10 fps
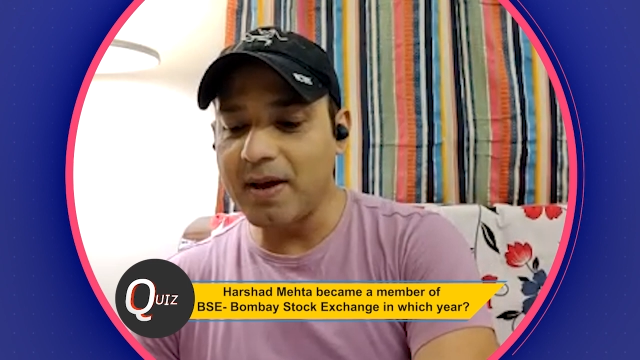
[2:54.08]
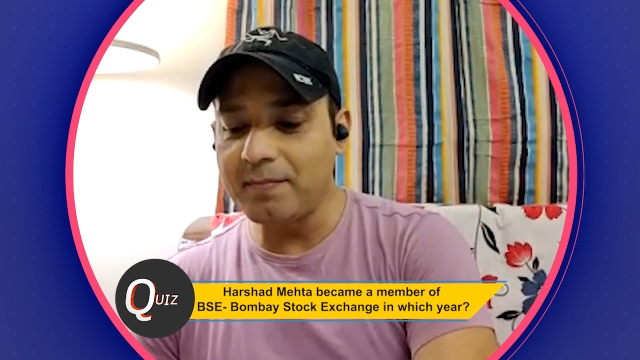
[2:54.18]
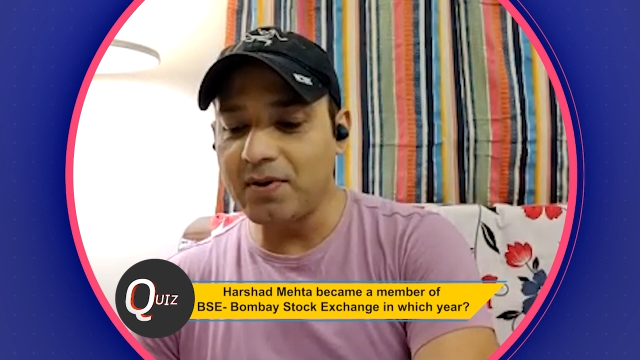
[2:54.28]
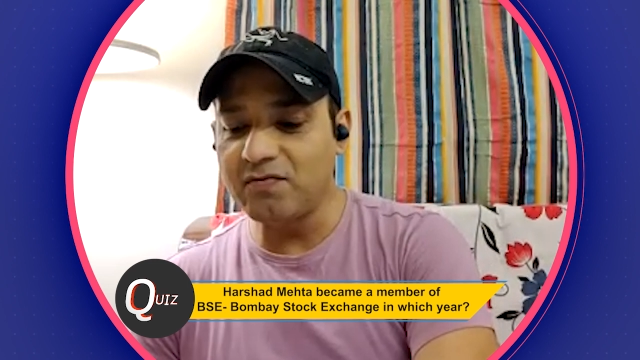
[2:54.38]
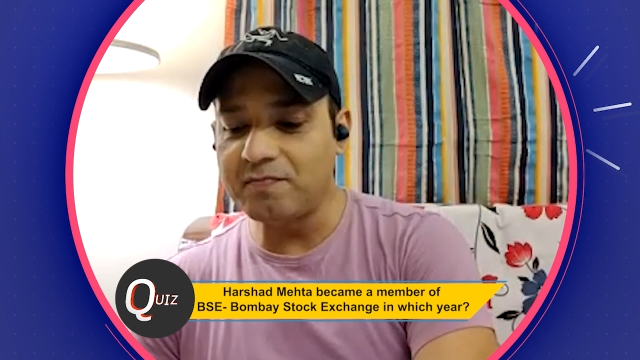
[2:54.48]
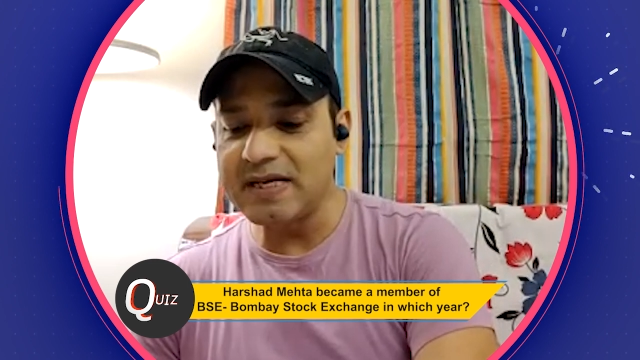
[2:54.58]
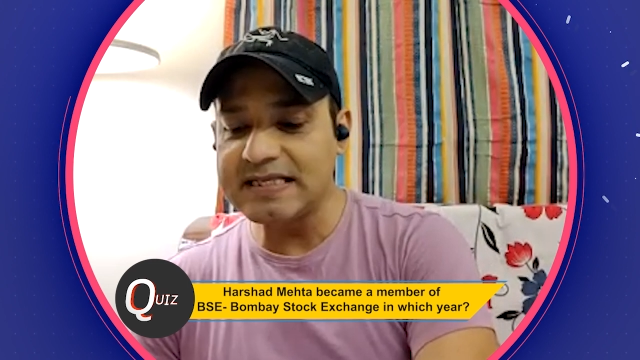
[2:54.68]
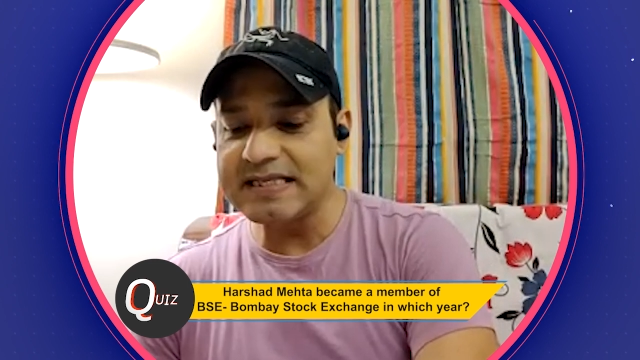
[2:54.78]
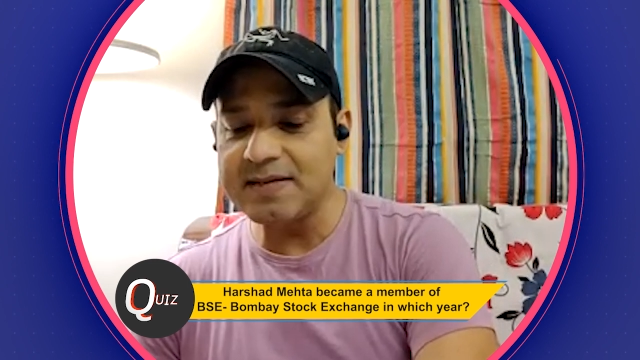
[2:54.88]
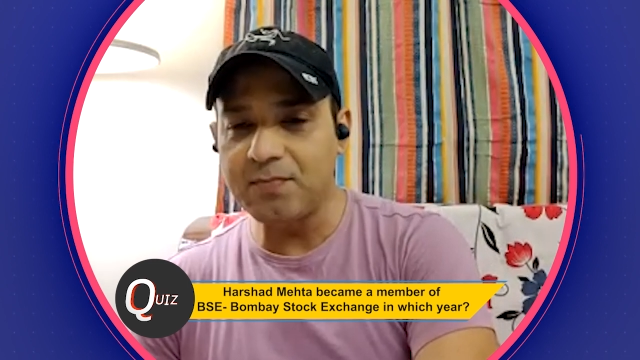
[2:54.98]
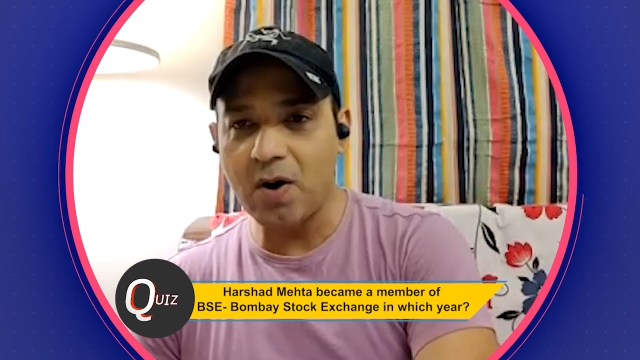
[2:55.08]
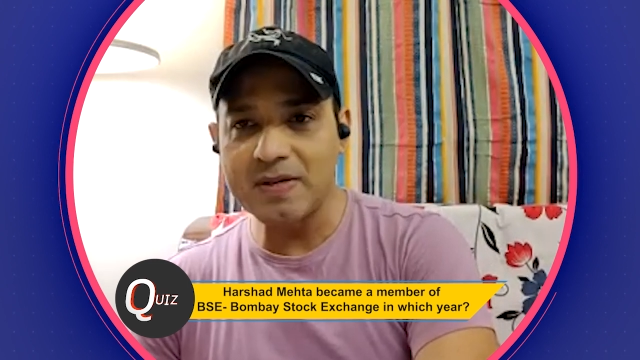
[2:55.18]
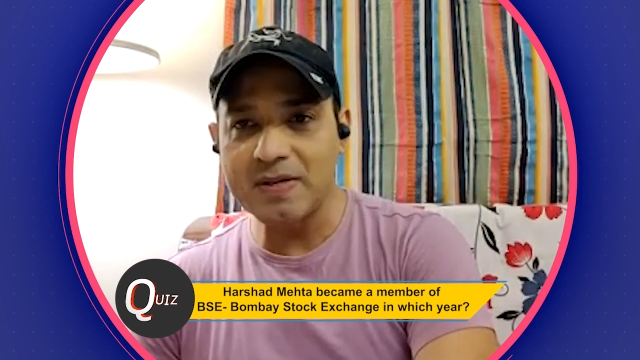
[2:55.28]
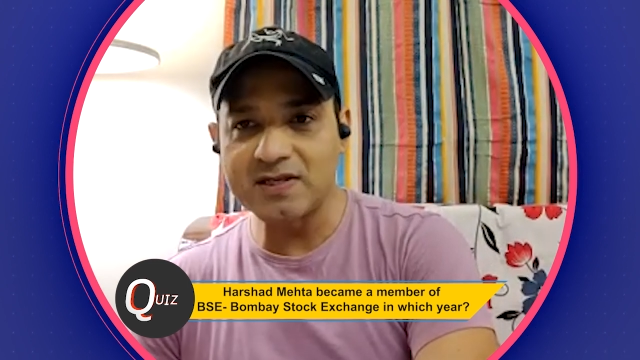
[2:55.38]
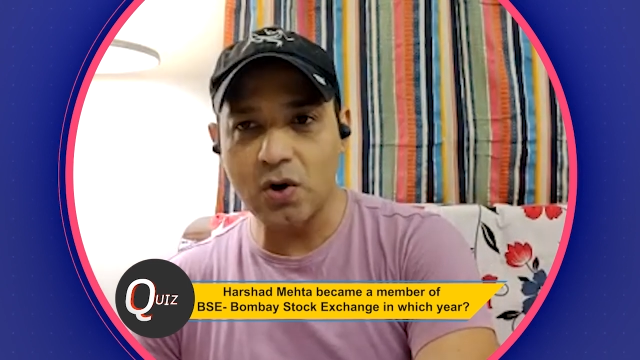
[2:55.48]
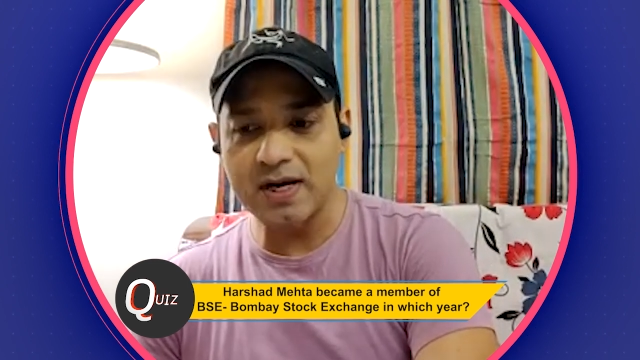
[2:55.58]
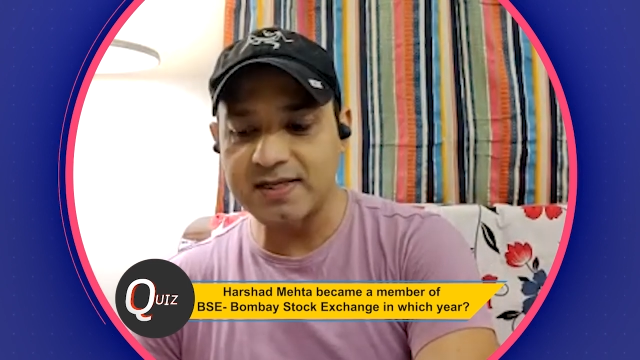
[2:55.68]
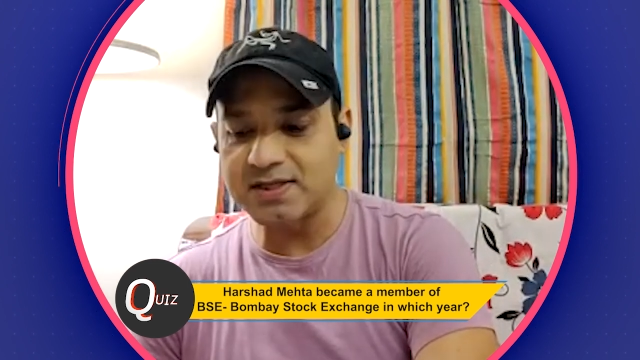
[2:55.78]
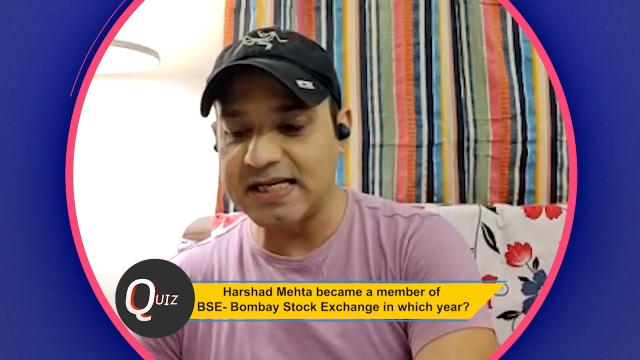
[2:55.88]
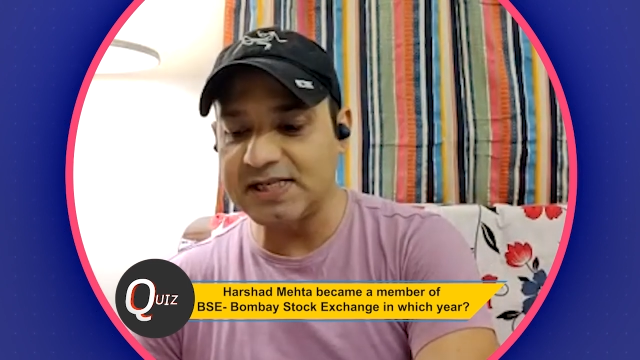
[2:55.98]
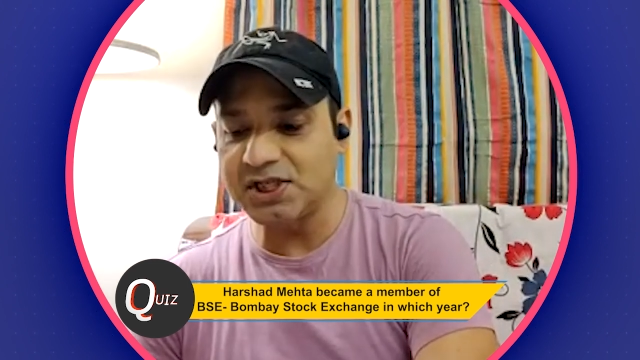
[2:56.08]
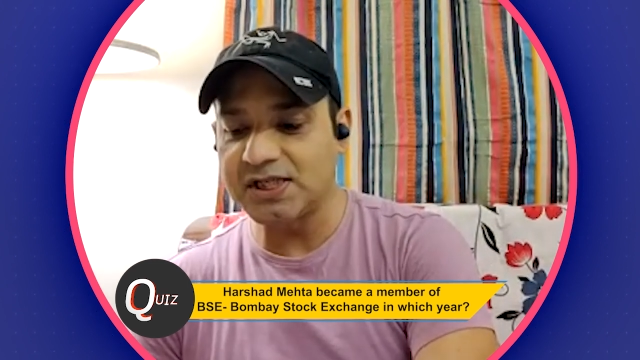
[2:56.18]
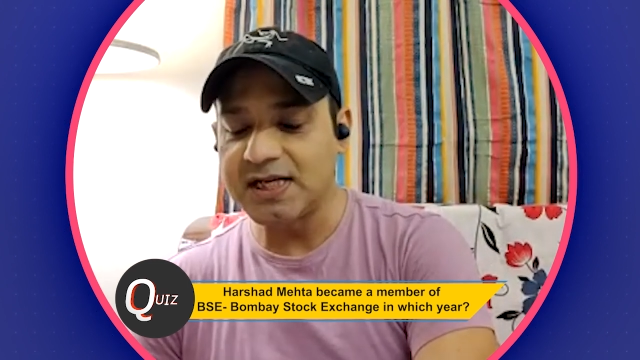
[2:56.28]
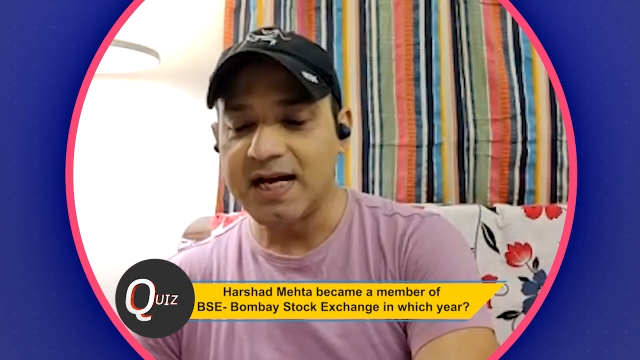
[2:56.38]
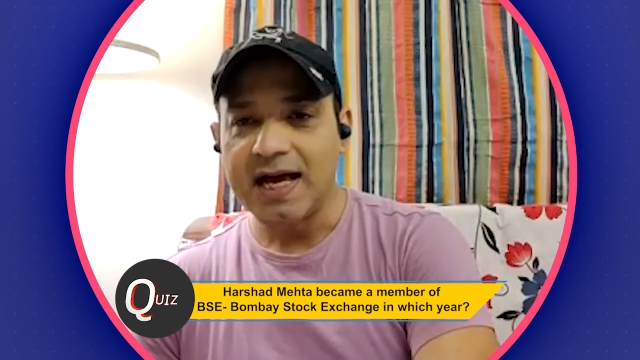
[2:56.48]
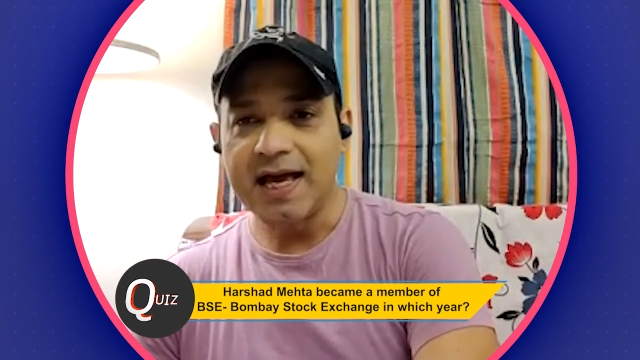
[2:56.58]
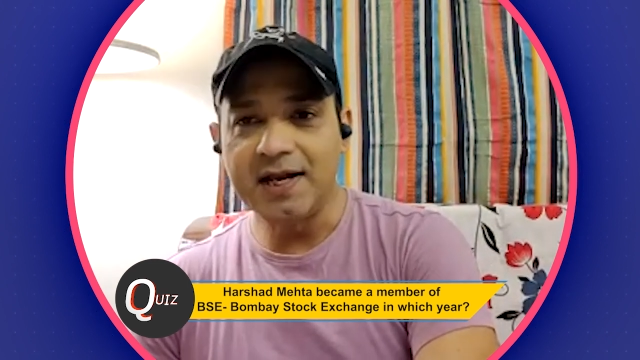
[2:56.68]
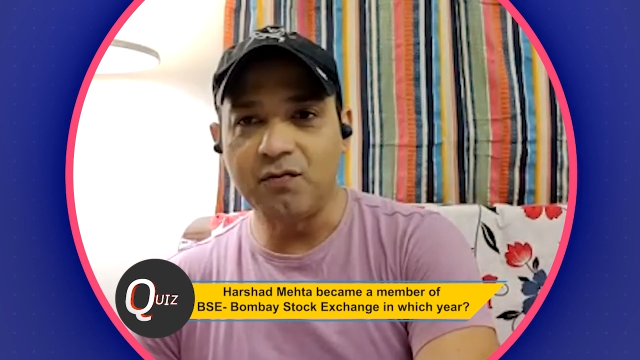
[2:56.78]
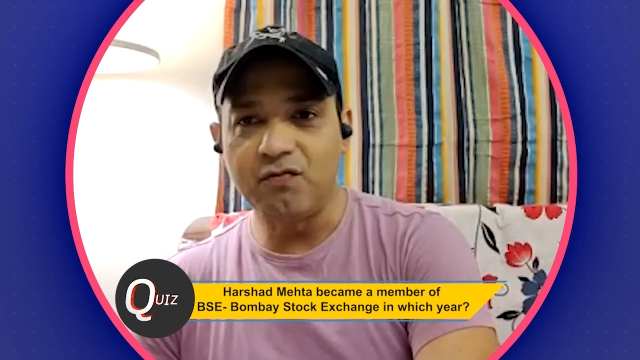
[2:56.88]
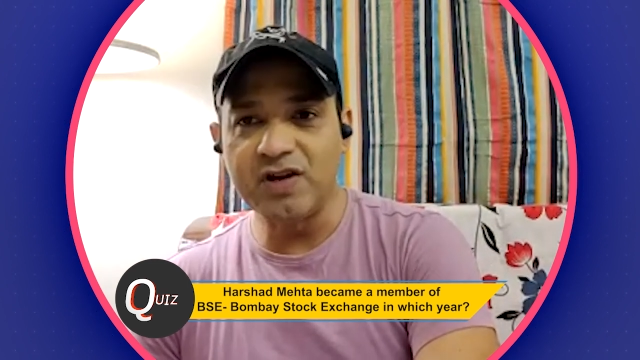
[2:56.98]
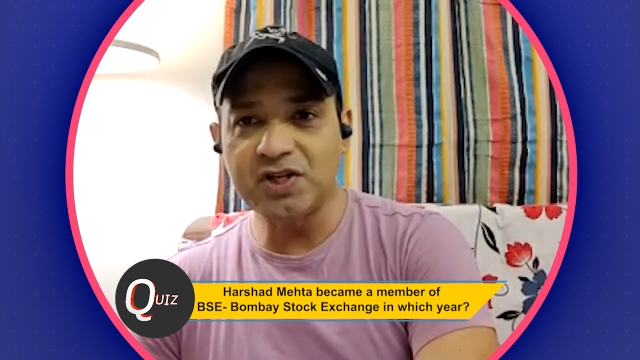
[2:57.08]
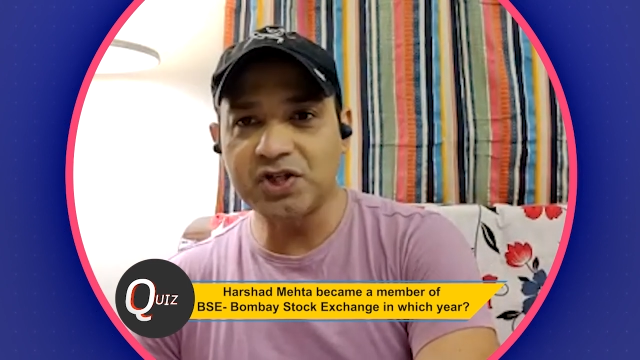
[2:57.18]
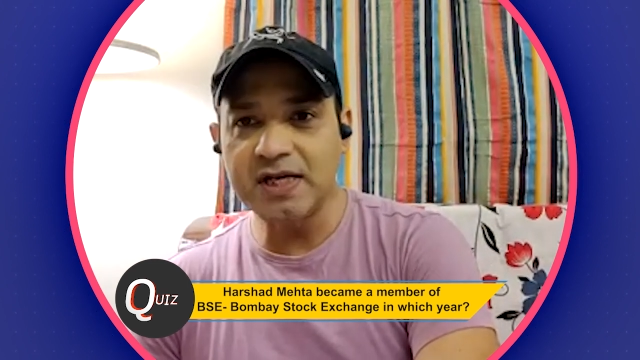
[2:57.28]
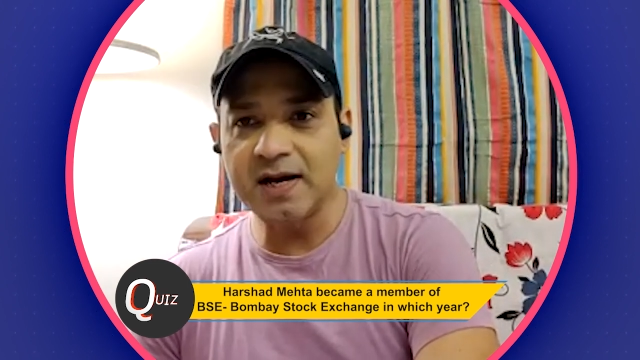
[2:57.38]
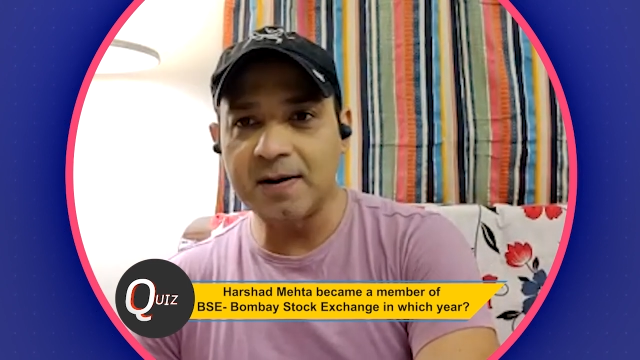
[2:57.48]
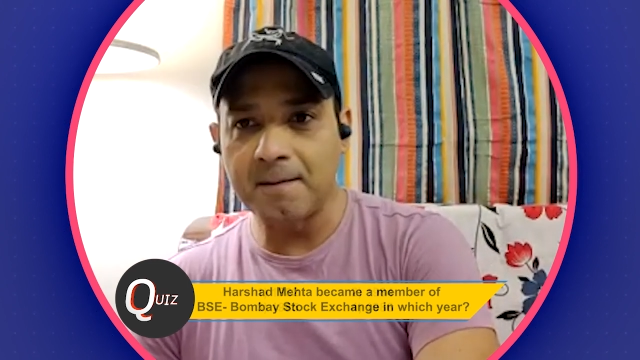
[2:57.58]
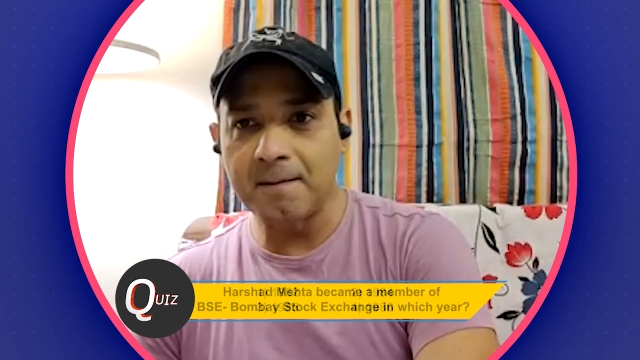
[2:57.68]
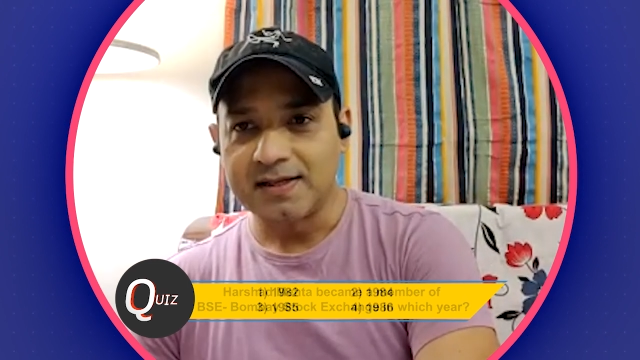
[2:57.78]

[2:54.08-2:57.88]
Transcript: member of BSE Bombay Stock Exchange in which year?